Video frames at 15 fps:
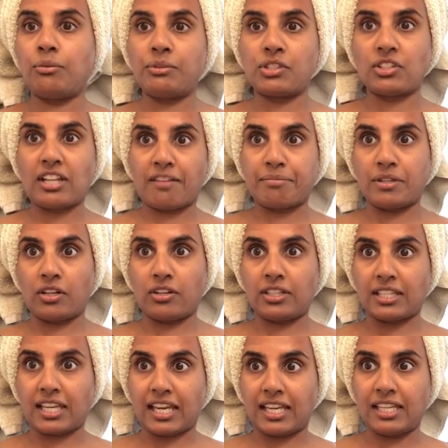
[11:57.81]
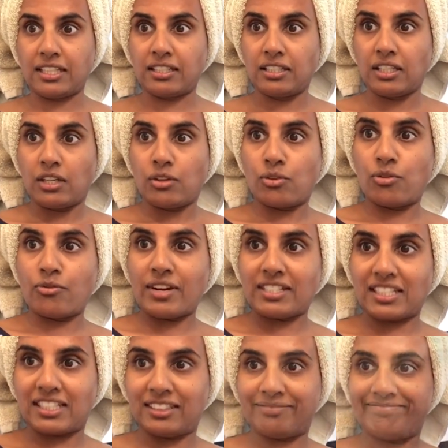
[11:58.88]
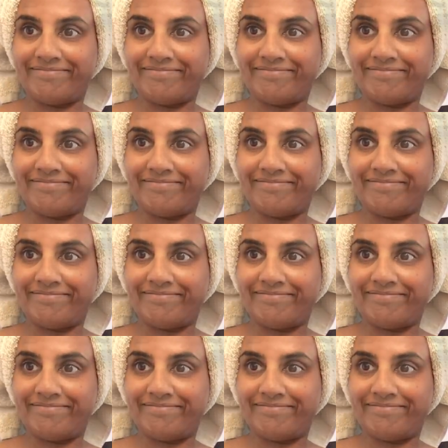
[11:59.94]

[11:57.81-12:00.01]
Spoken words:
we should have banana cake already.